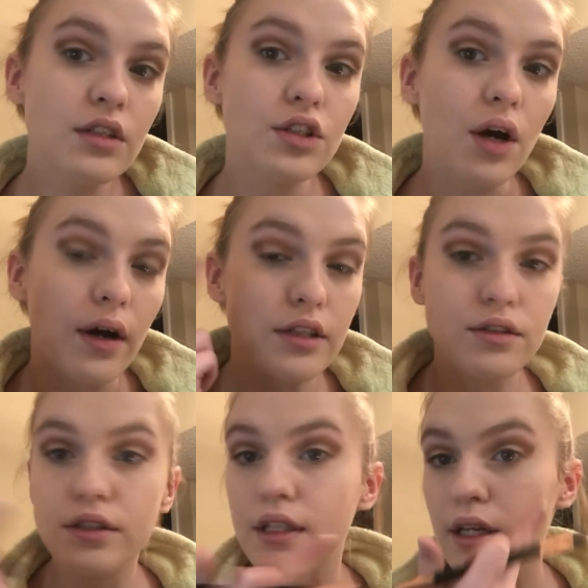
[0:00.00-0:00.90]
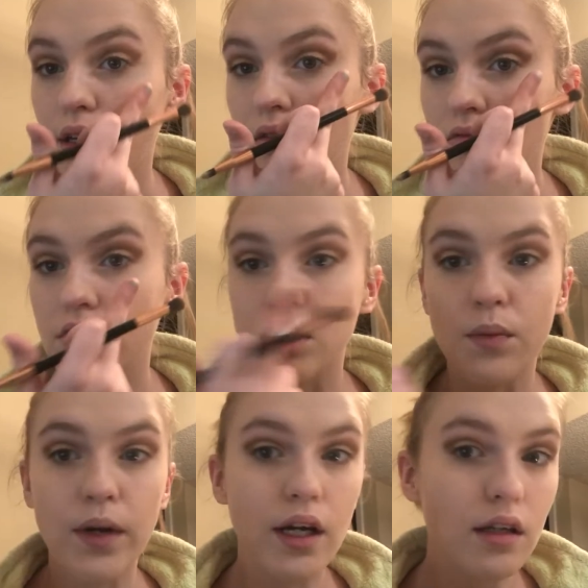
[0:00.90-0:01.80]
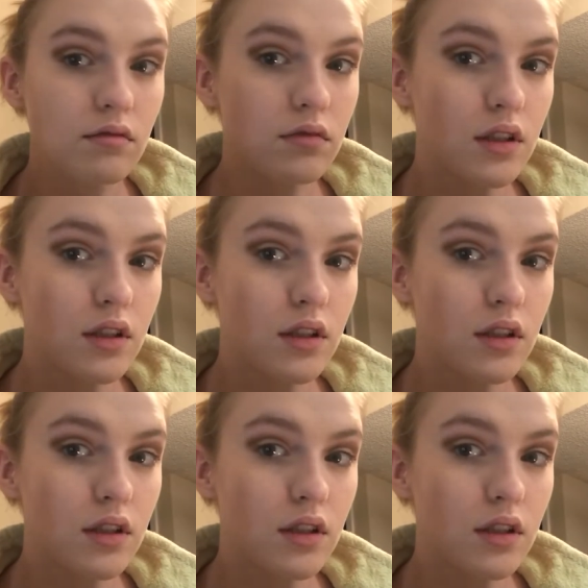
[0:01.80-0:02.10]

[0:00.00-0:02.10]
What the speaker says: So as you see, it's a wing,